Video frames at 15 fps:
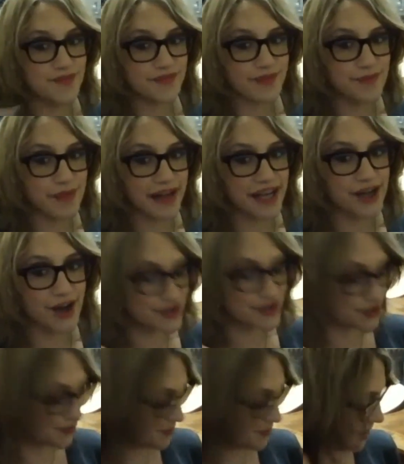many
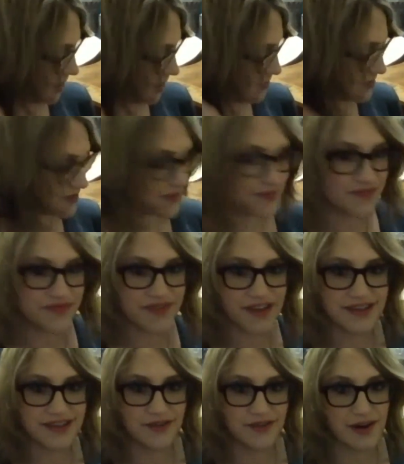costume changes. A
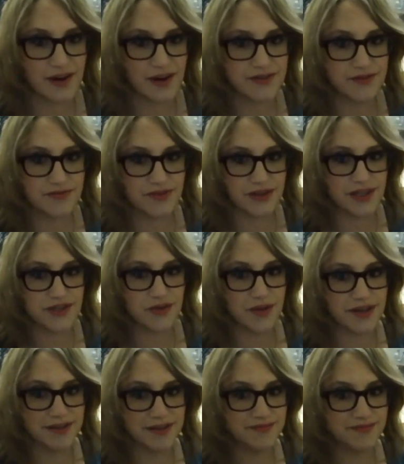different costume for each one.